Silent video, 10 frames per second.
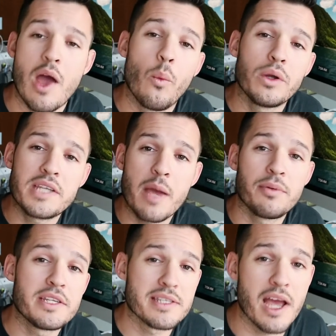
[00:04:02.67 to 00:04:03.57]
And what
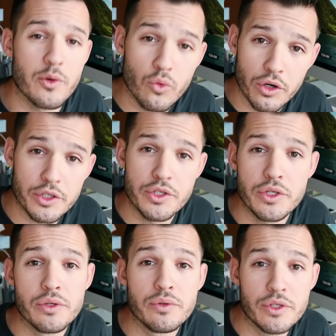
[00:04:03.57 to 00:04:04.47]
type of design work
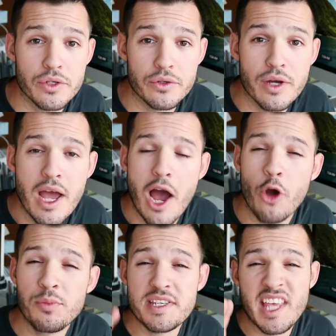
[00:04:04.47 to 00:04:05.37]
do you do?
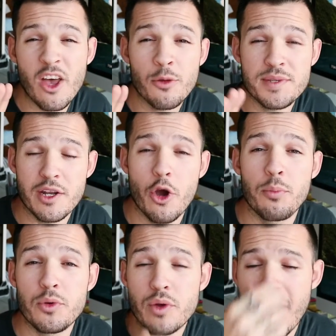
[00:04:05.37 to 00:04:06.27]
I hope this helps, and I
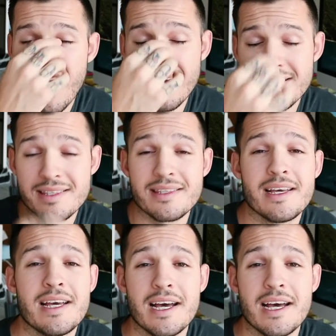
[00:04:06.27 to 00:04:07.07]
hope you guys